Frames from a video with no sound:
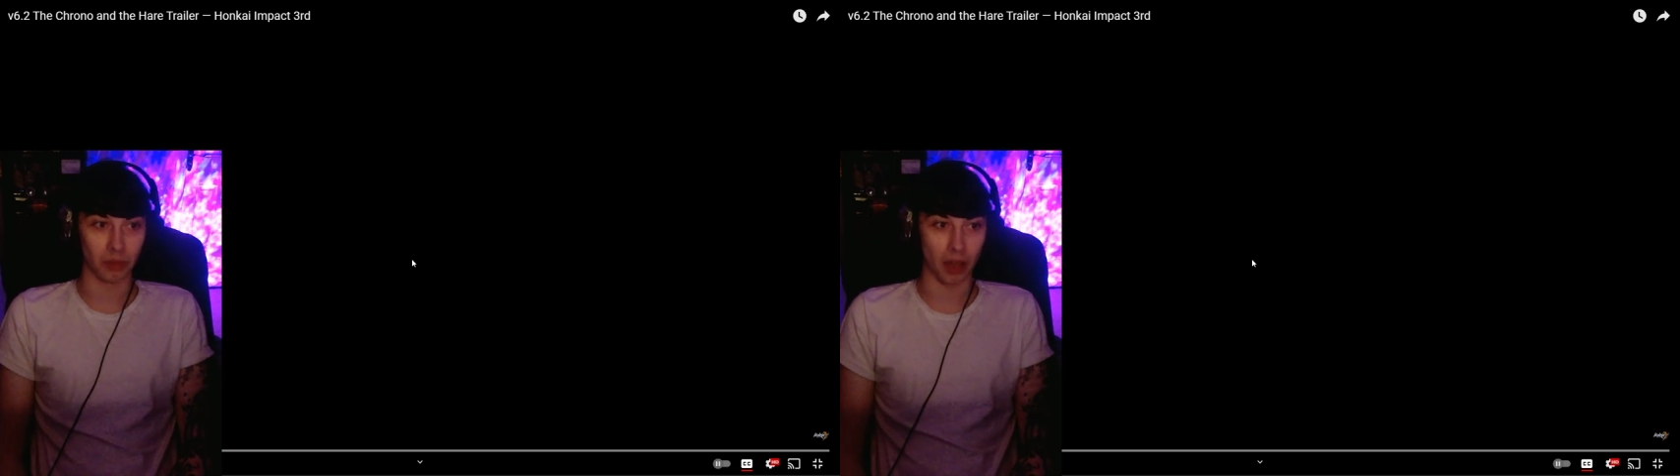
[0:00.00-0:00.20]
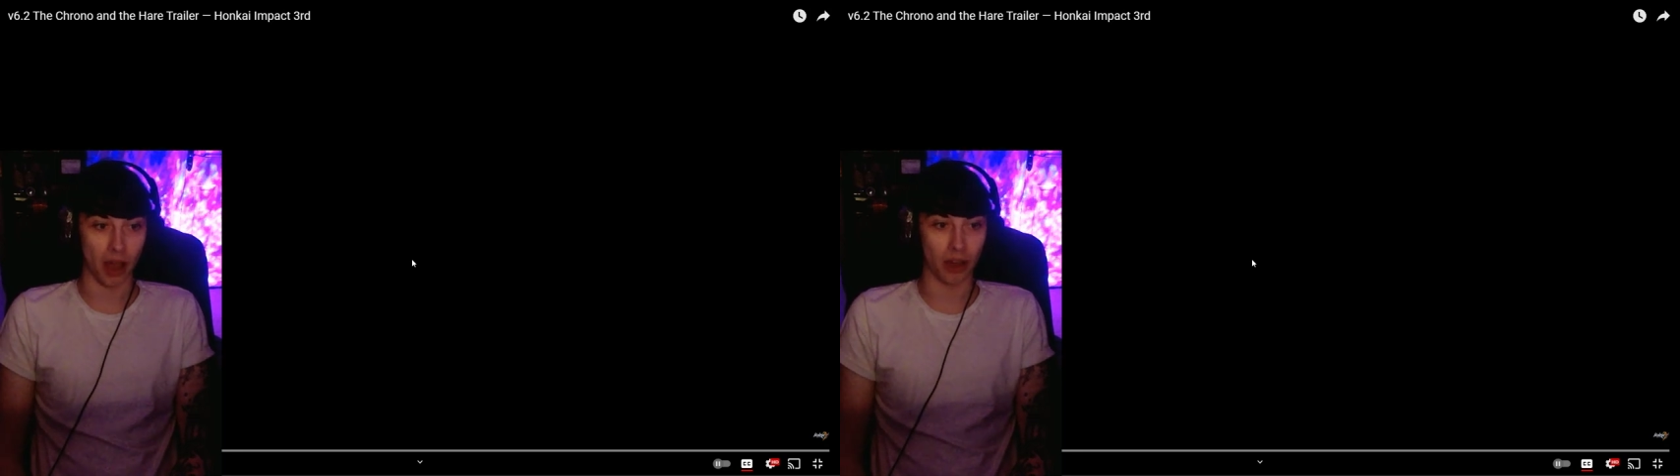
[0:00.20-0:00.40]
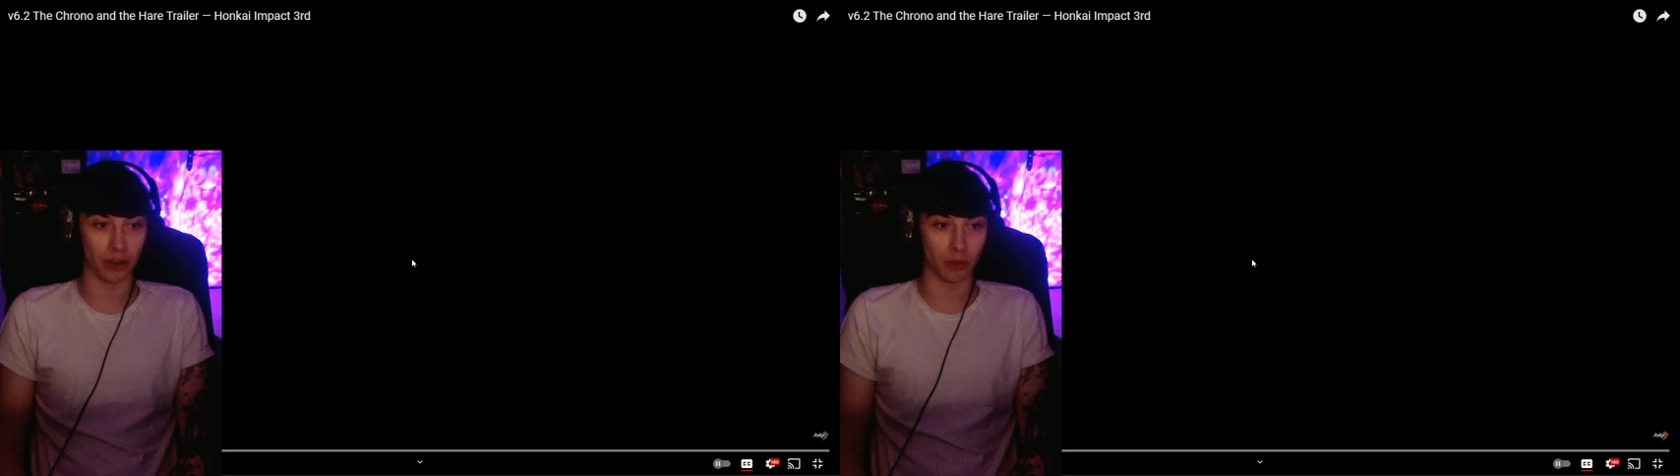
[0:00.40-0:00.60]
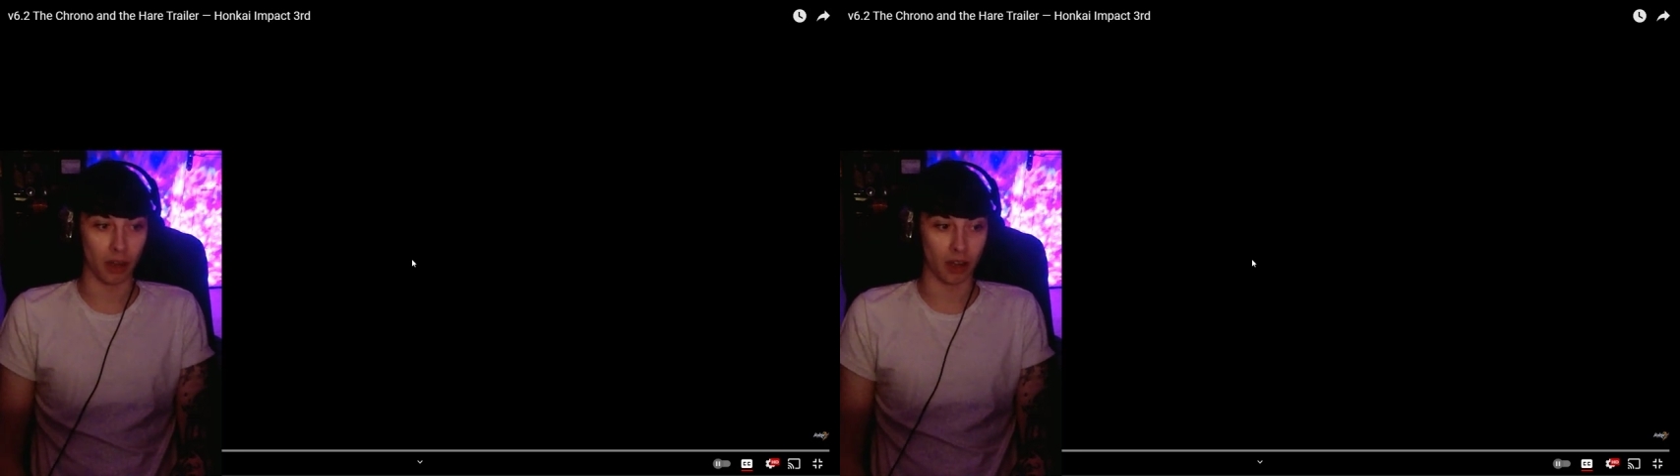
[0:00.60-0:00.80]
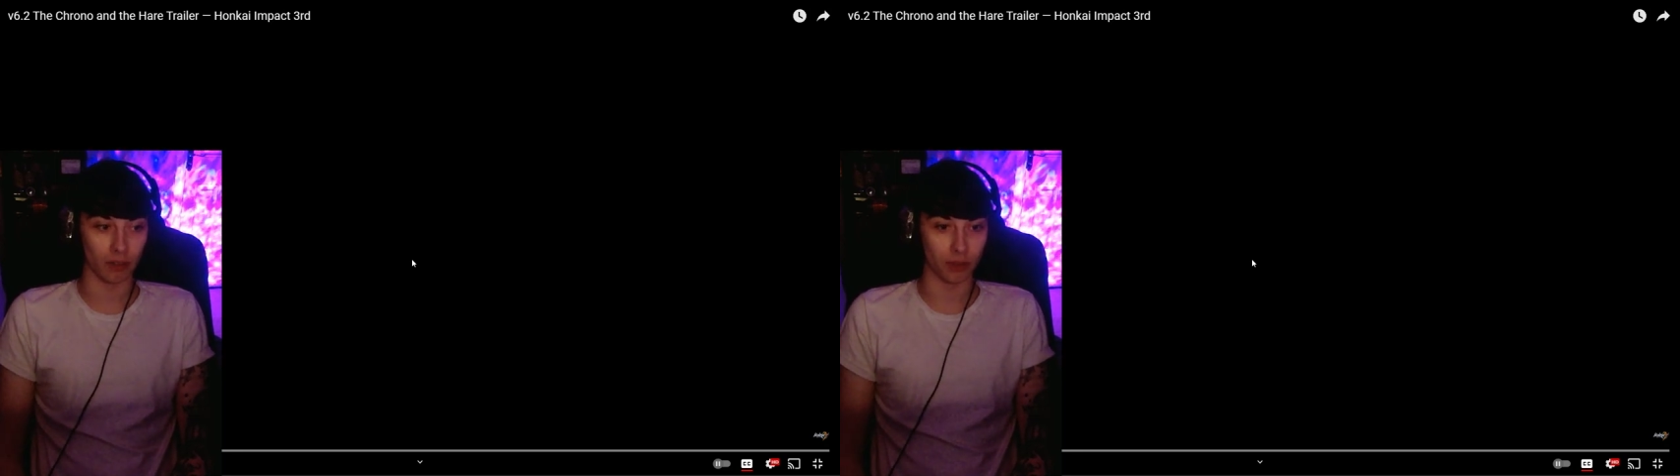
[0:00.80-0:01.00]

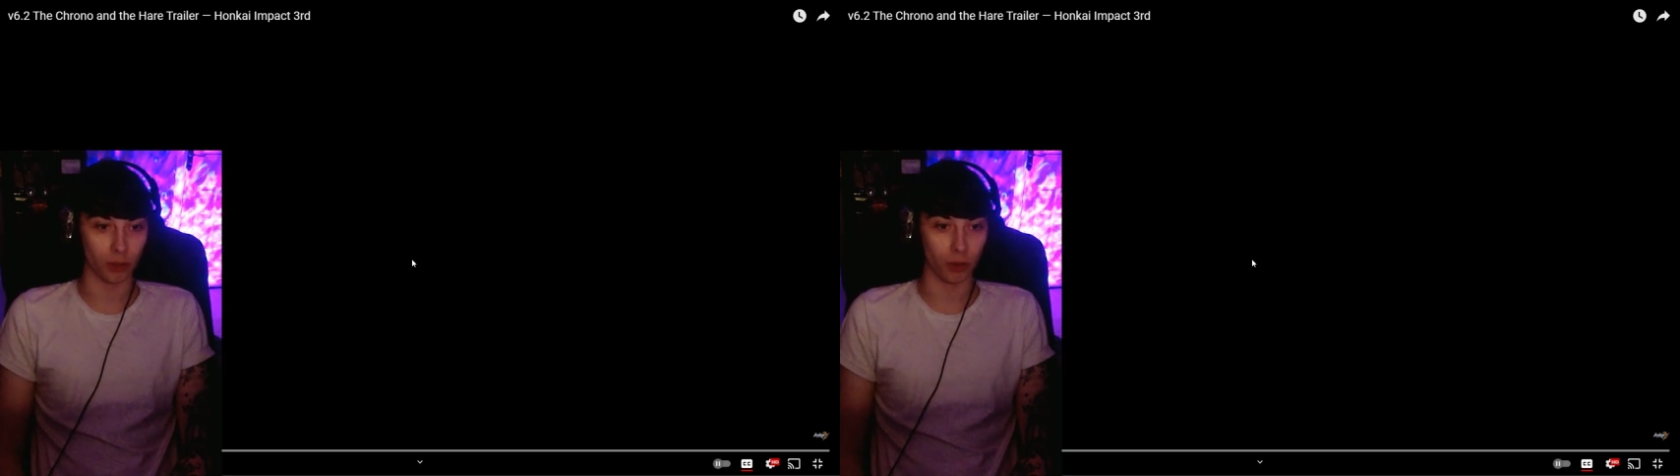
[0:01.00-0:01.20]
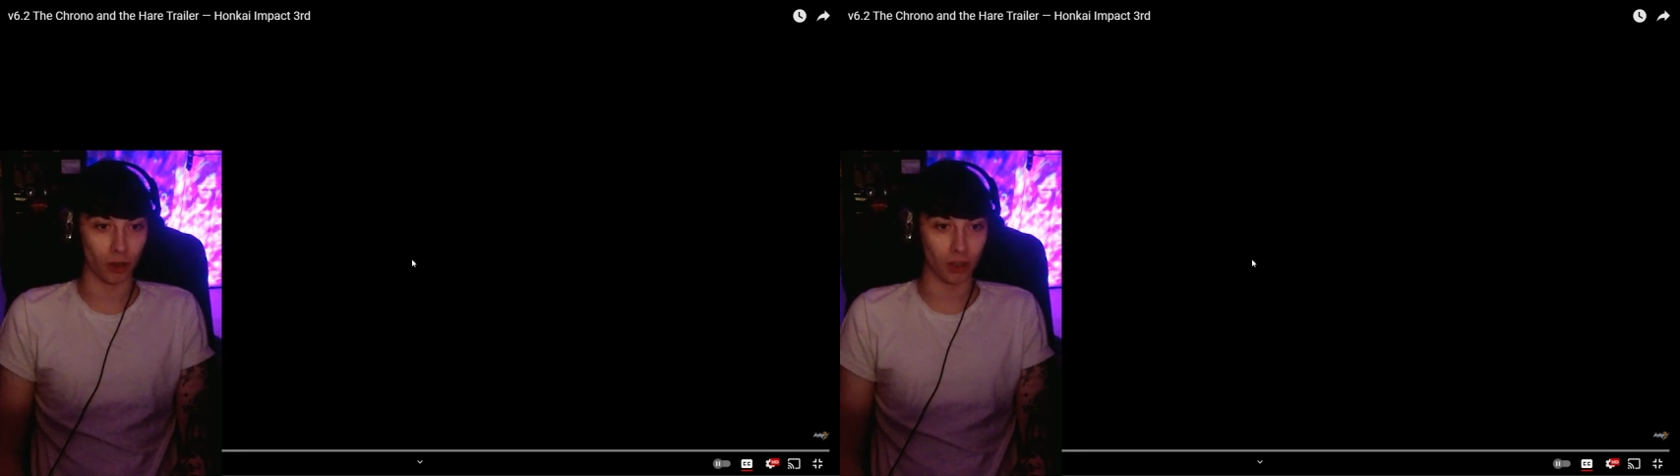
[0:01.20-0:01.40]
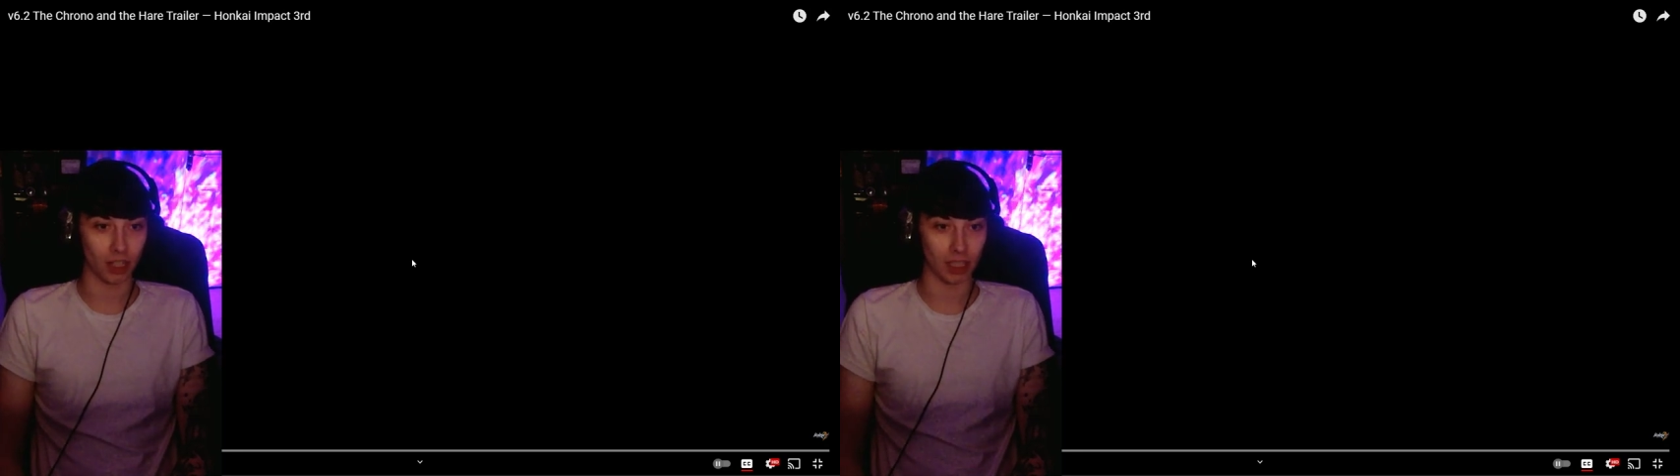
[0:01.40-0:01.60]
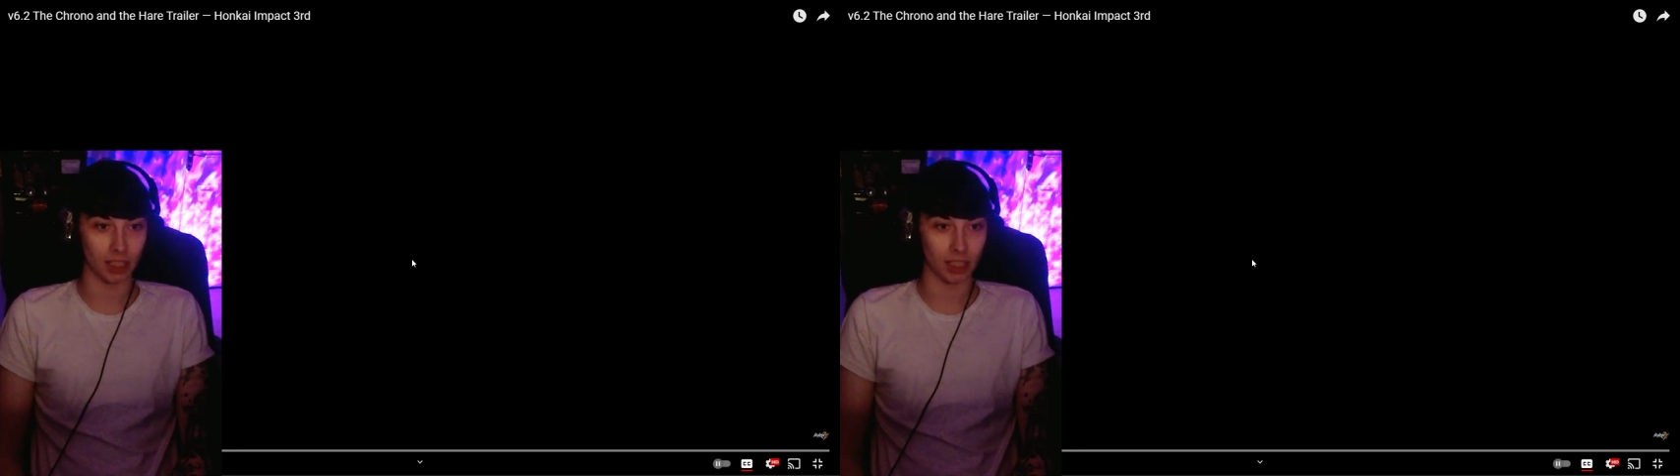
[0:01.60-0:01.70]
unaware of new Honkai